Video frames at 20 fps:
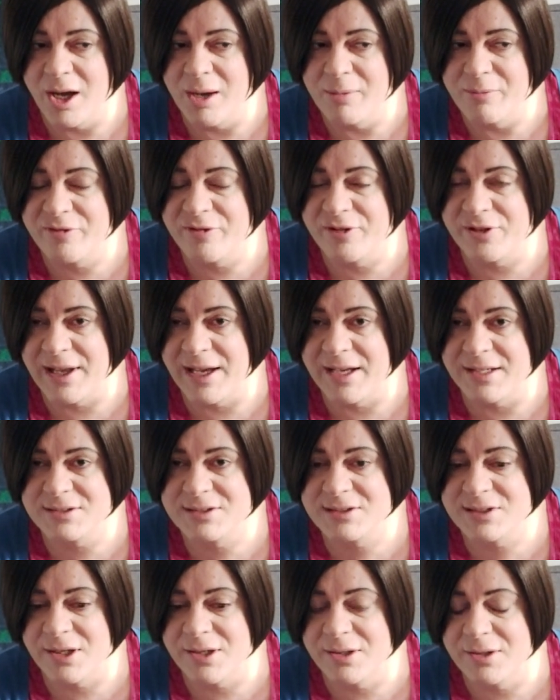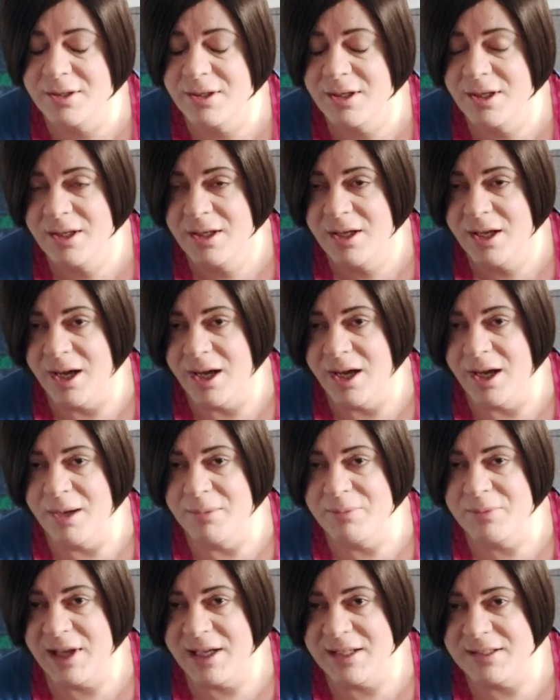for that. So
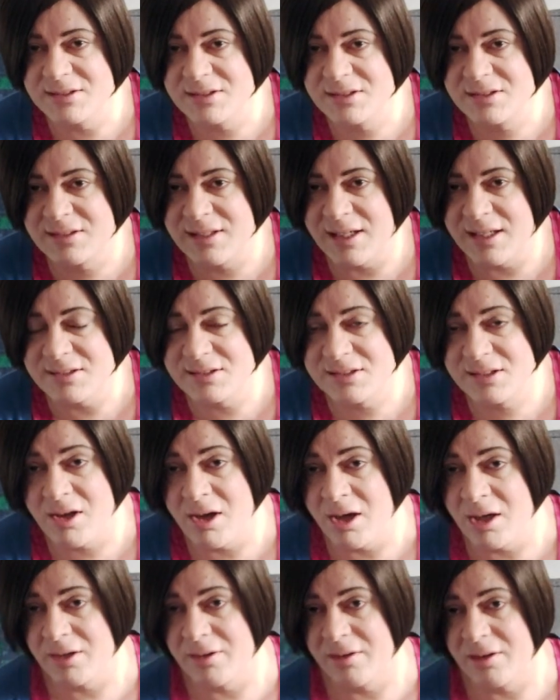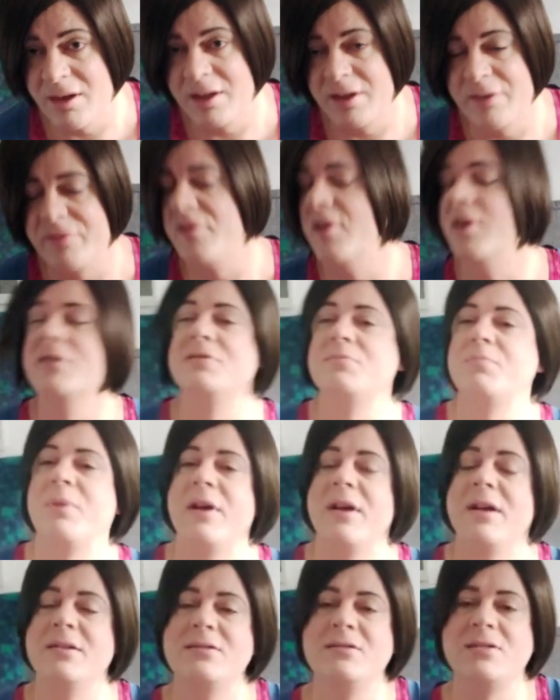that's kind of like the first
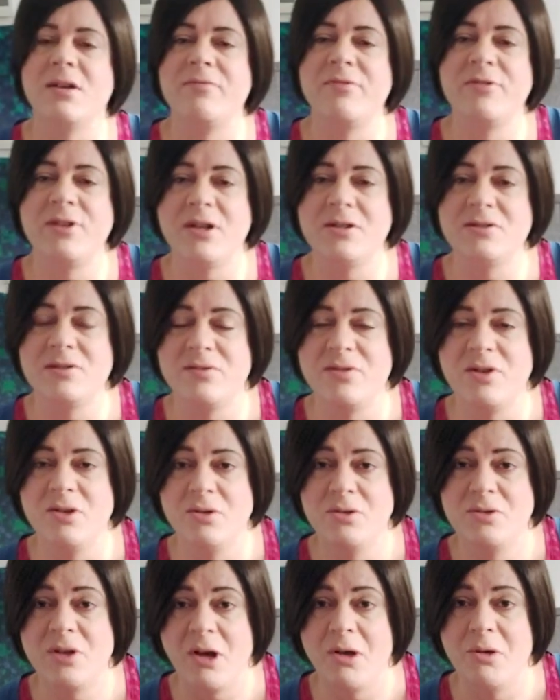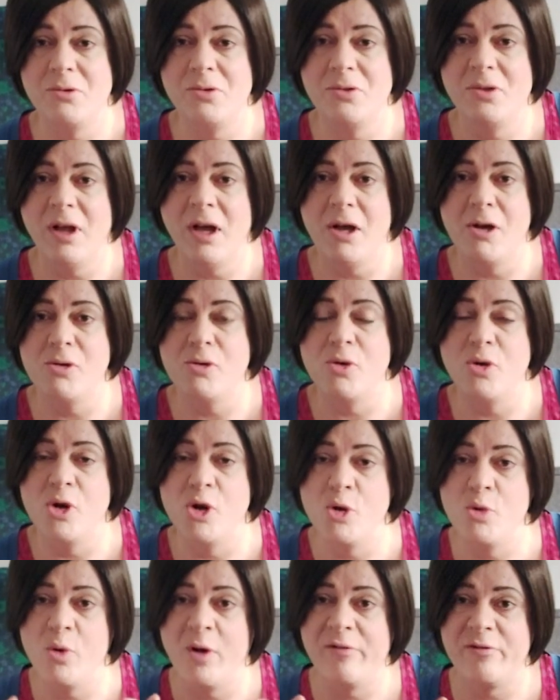bit. So for those of you who don't know, or
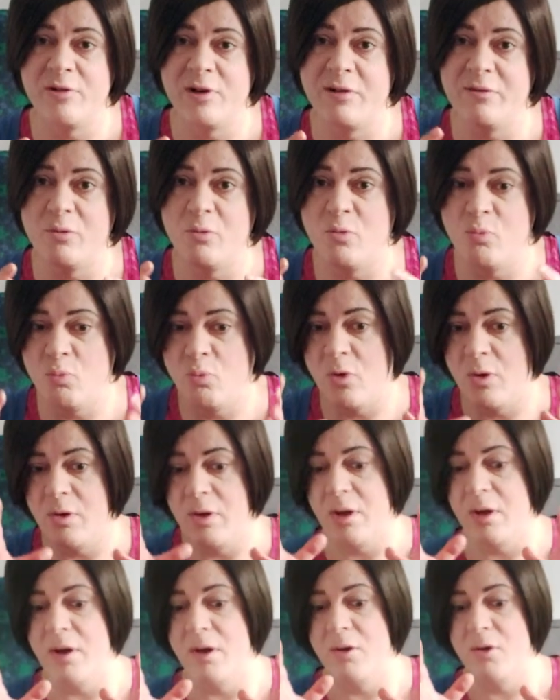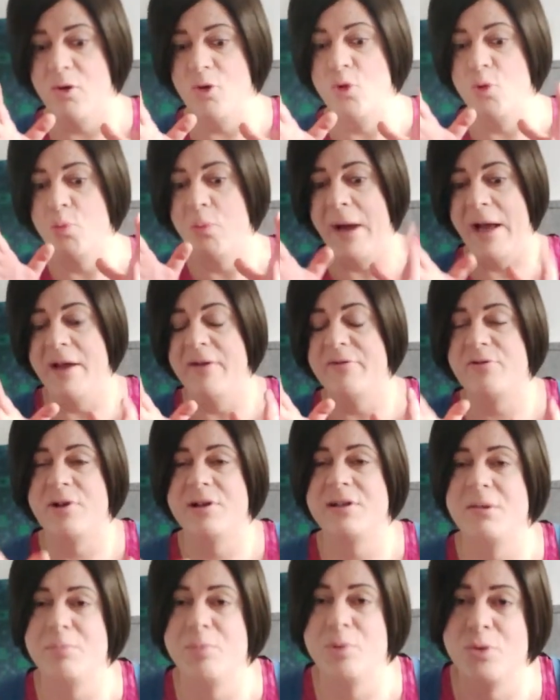who may have
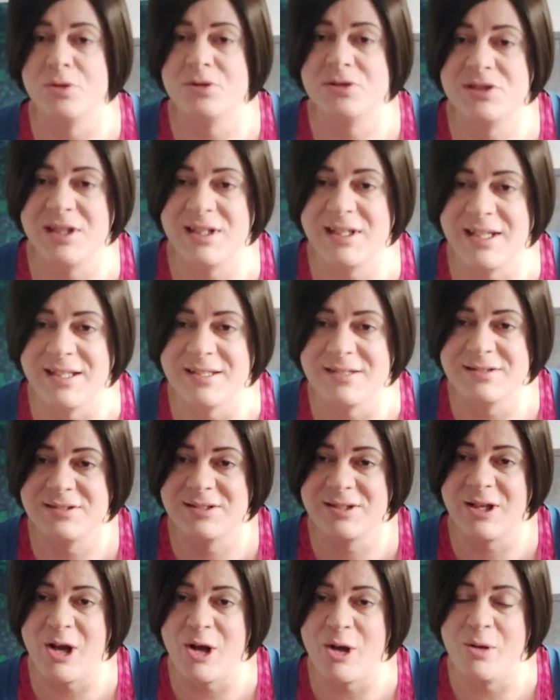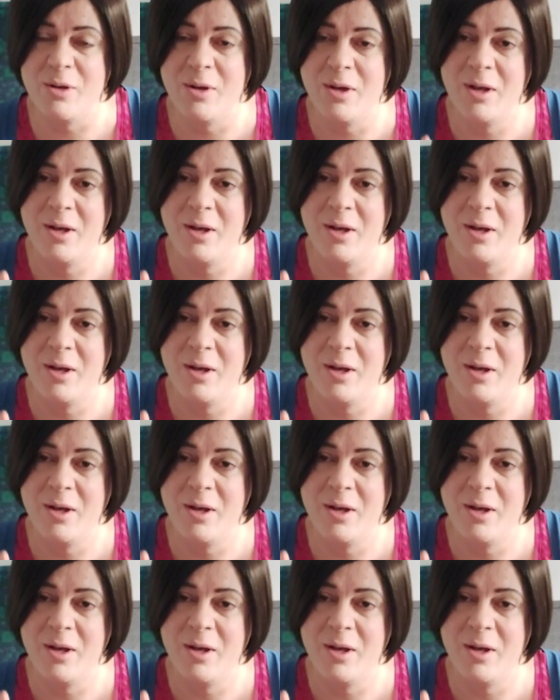already bought tickets to go